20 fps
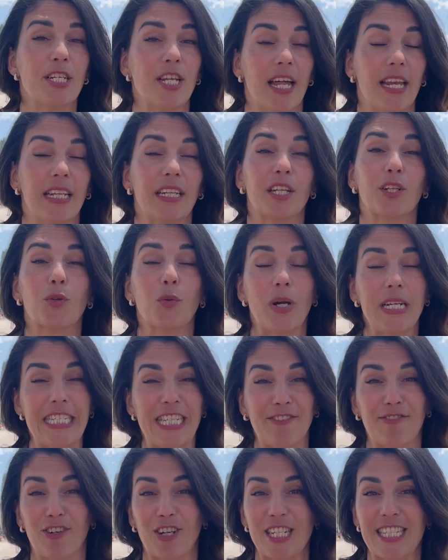done in the
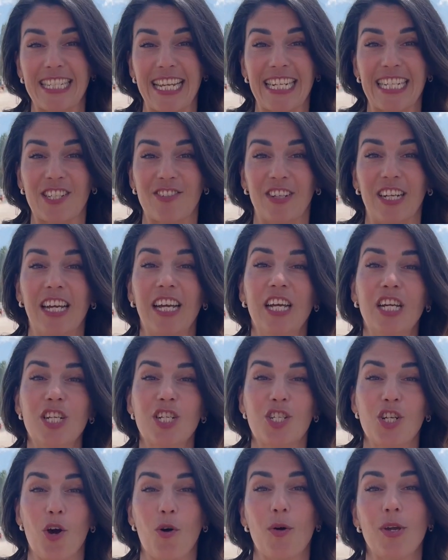21st century,
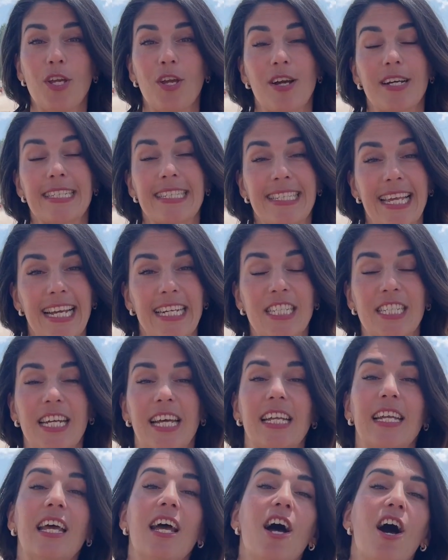showing you a
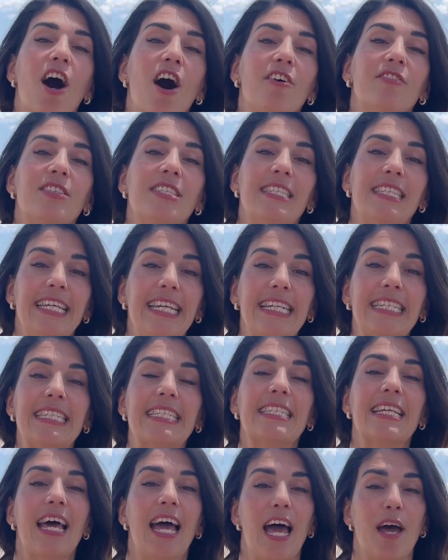section of seats
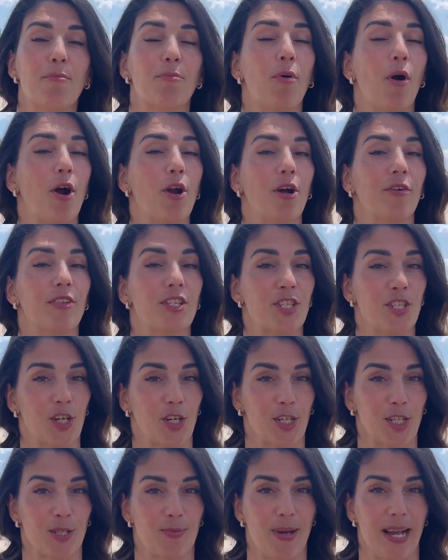and part of the
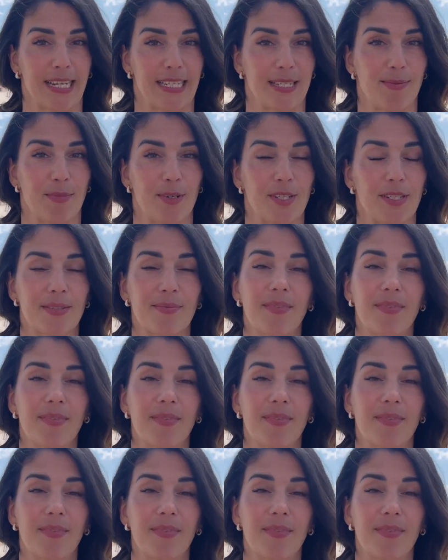Circus Maximus.